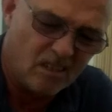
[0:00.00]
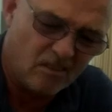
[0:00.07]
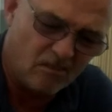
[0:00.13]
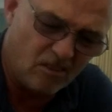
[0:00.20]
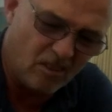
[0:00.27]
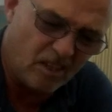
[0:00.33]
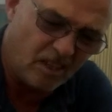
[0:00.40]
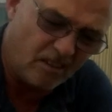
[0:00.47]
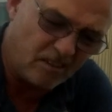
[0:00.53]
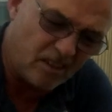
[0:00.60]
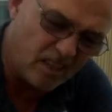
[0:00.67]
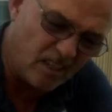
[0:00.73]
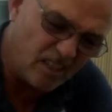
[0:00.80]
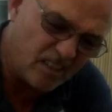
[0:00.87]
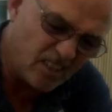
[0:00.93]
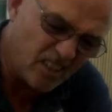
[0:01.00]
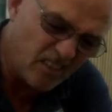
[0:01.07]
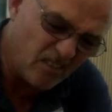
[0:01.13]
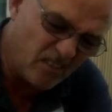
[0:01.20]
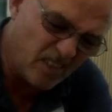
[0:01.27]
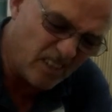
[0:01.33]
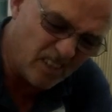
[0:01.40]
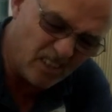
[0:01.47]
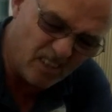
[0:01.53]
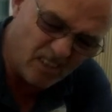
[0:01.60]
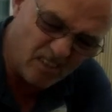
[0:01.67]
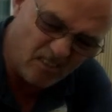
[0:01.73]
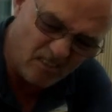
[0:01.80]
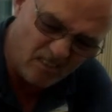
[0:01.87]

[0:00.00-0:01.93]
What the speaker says: Right, okay, let's see what we can do.